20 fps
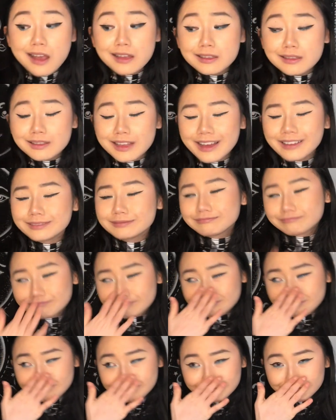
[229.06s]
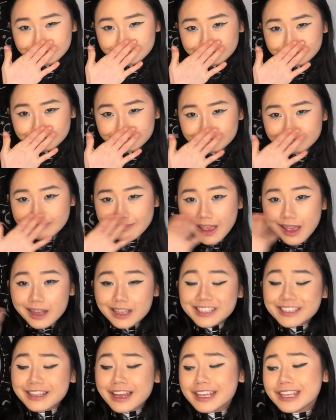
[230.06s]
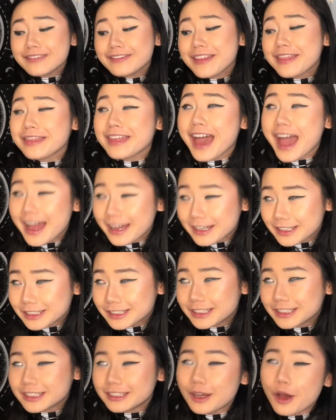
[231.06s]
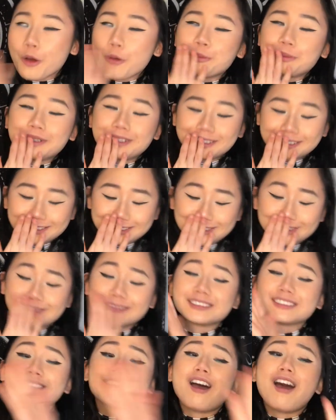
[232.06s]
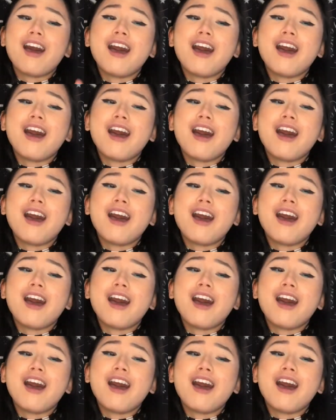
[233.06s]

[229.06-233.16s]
Stop. It's not even that good. Oh my god. Stop.